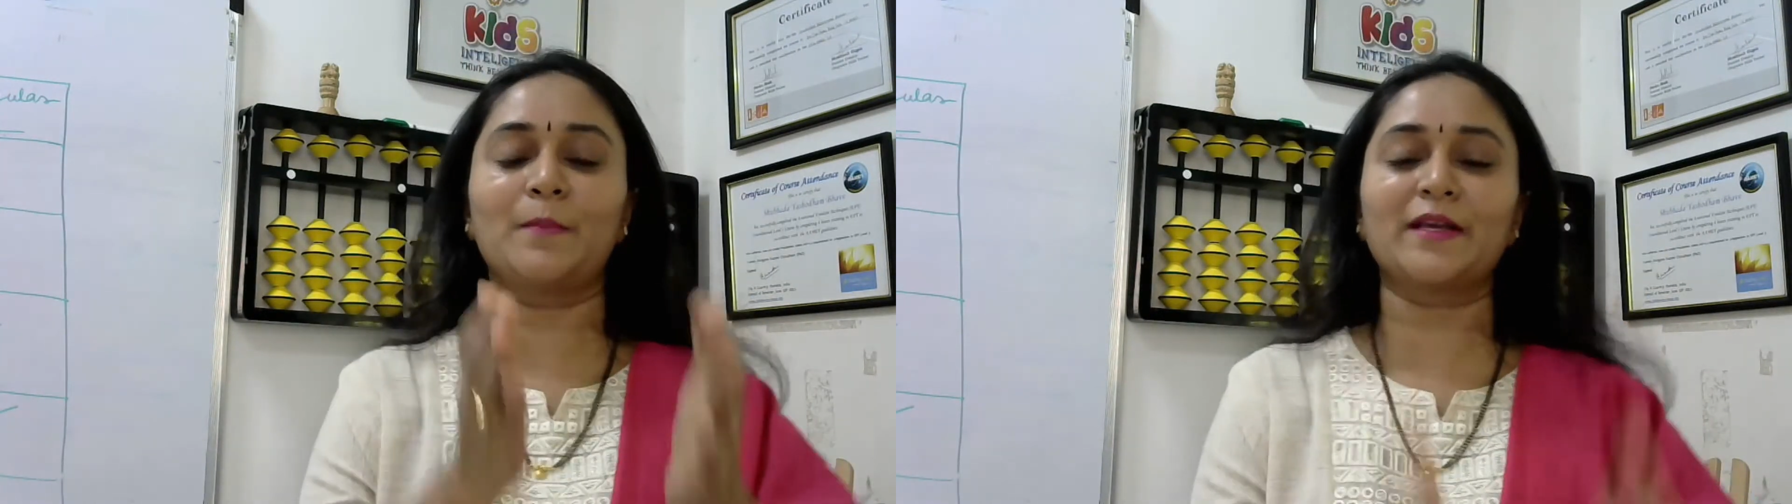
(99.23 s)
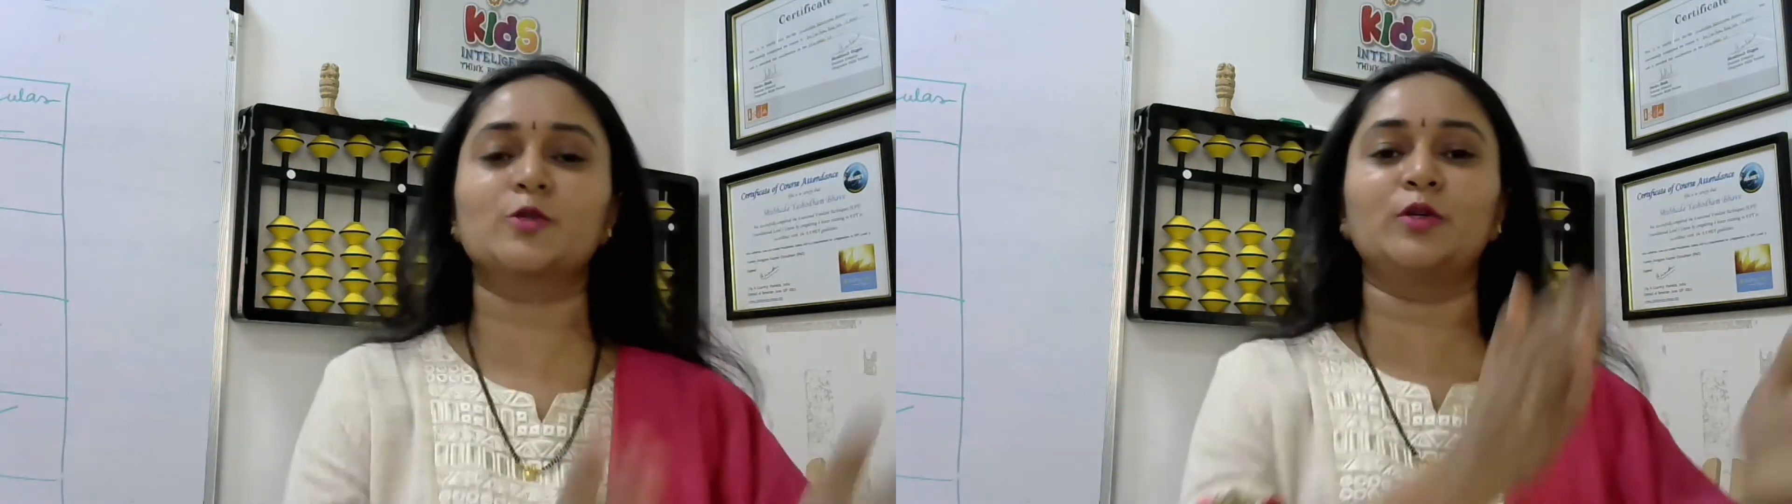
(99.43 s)

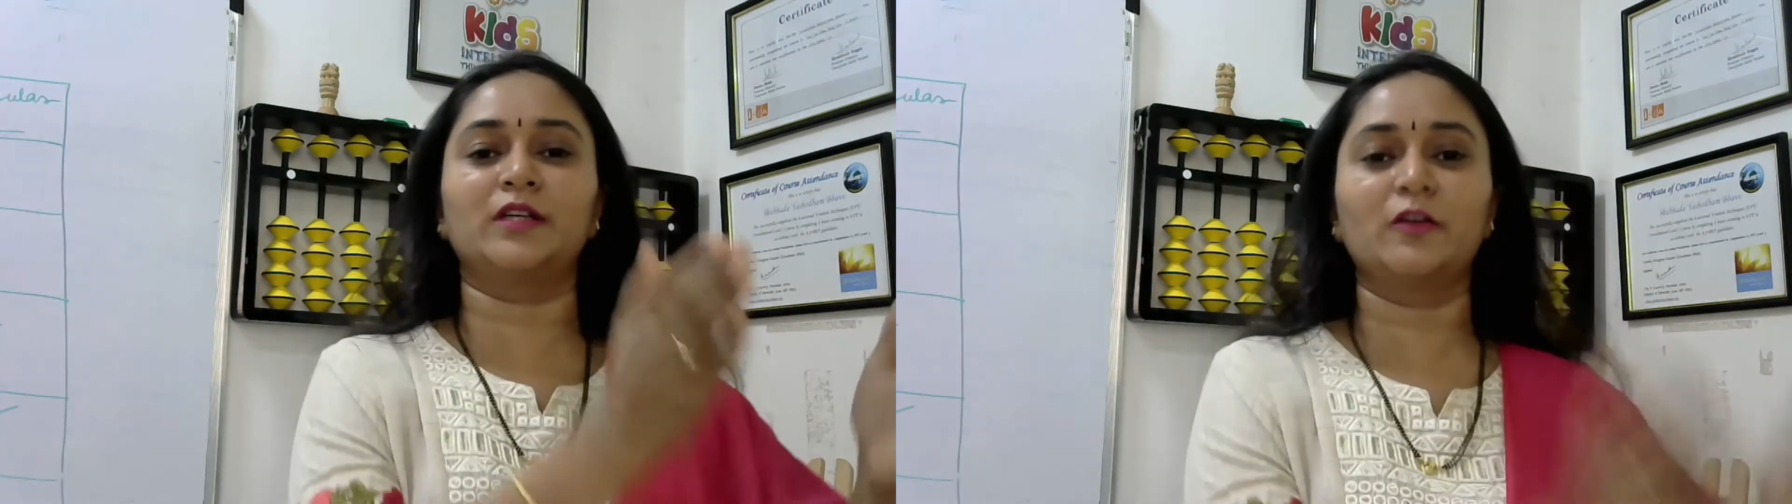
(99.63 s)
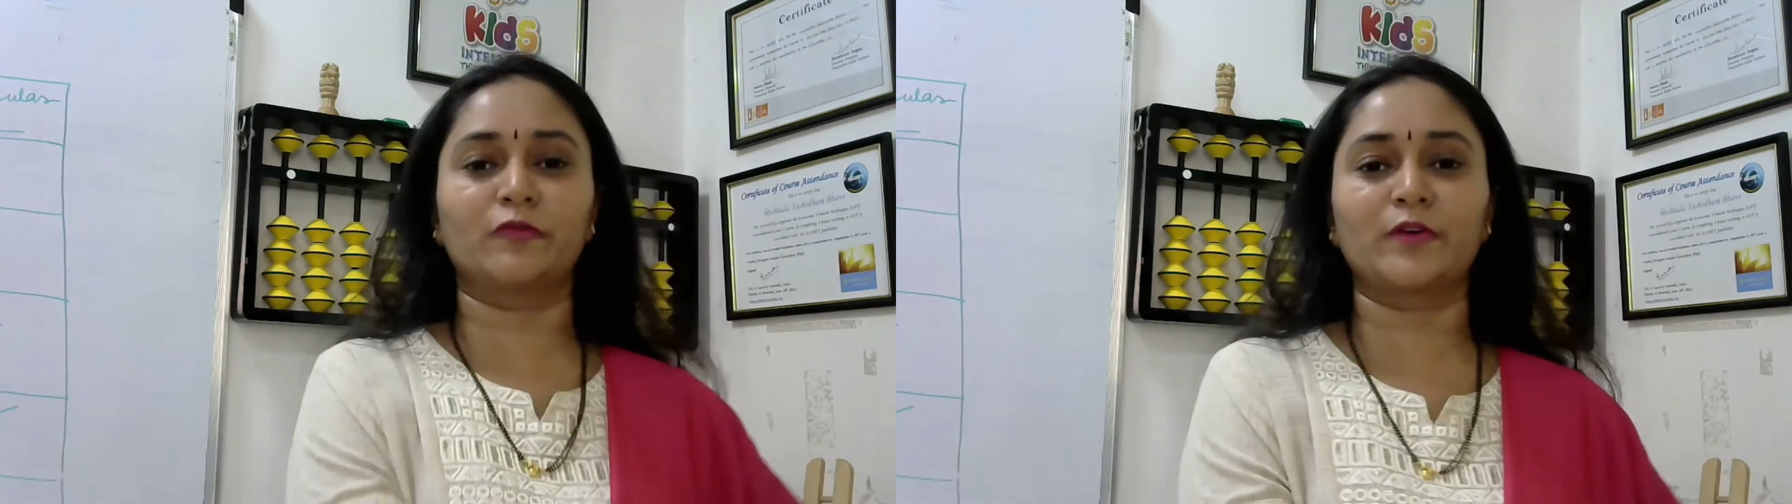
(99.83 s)
makes you
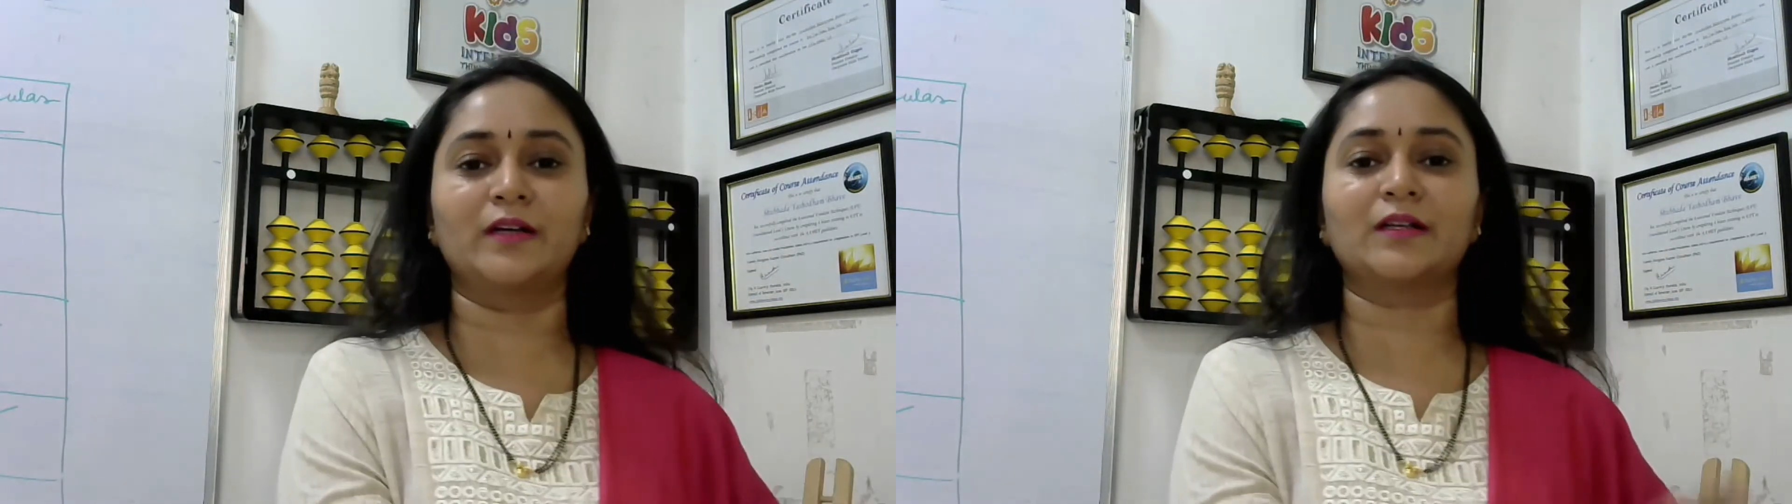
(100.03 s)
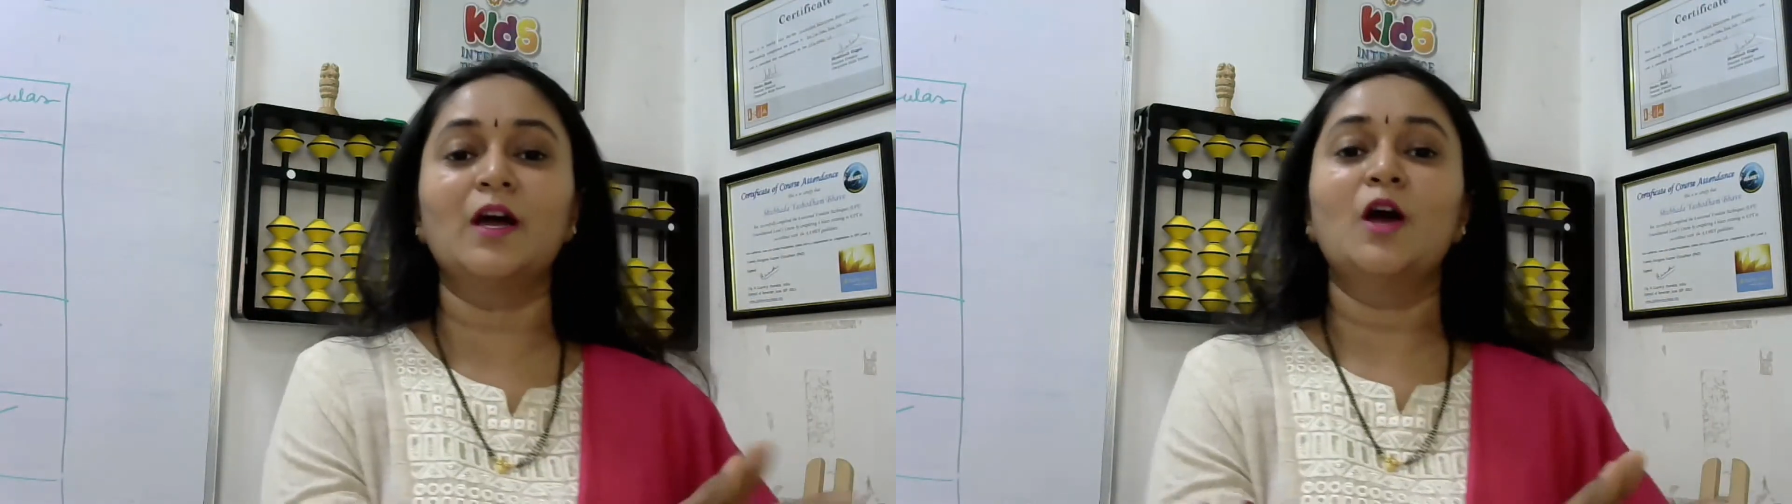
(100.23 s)

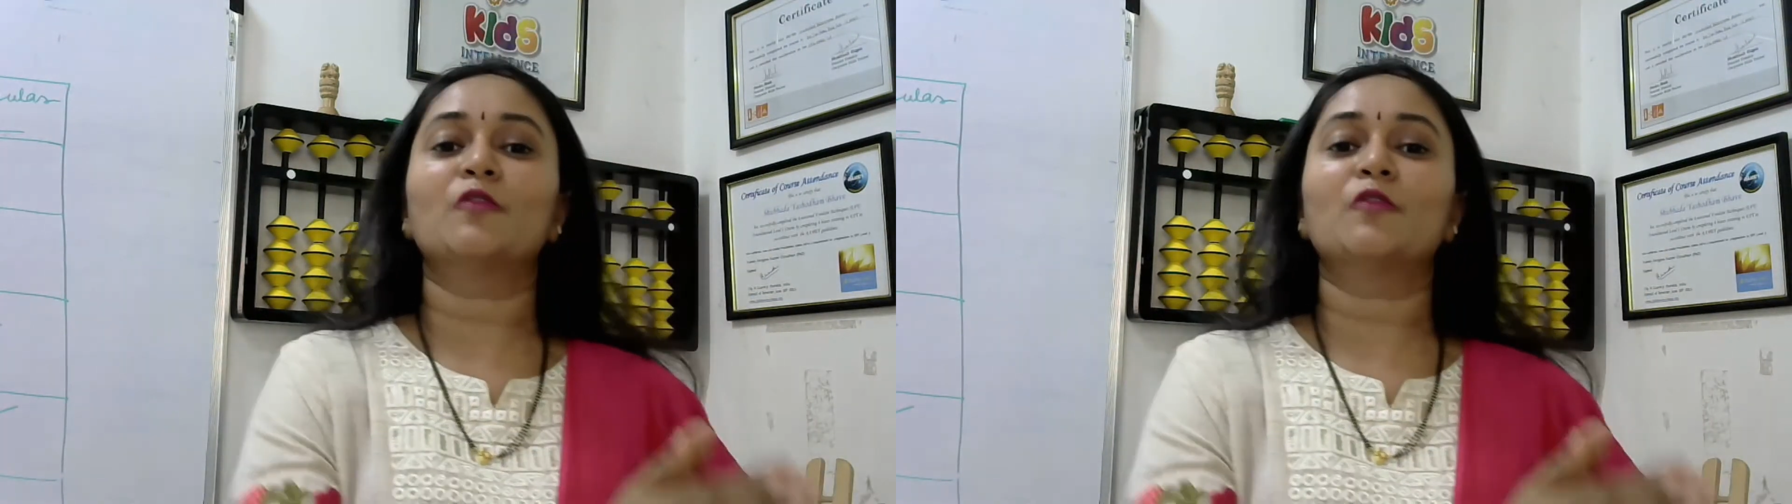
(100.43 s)
different